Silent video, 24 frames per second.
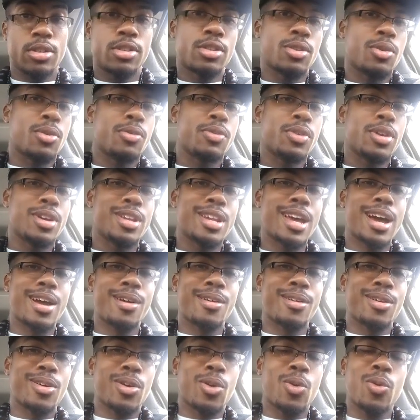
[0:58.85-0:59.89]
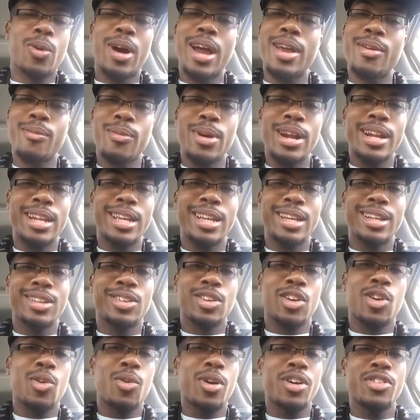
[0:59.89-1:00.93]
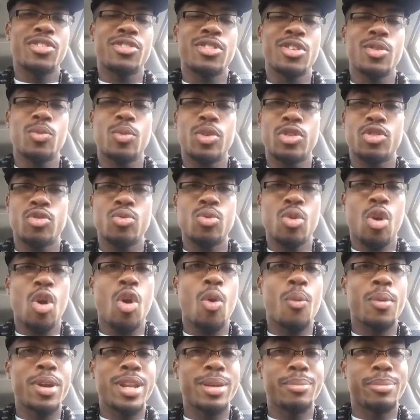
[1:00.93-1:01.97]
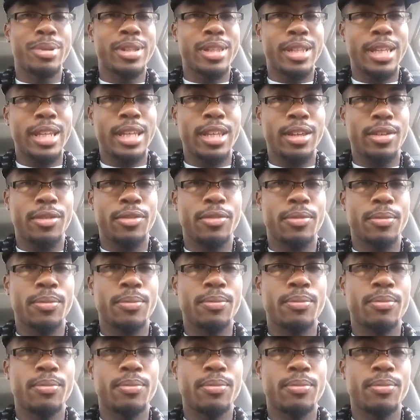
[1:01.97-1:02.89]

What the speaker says: So if you're not quite ready to question what you already believe,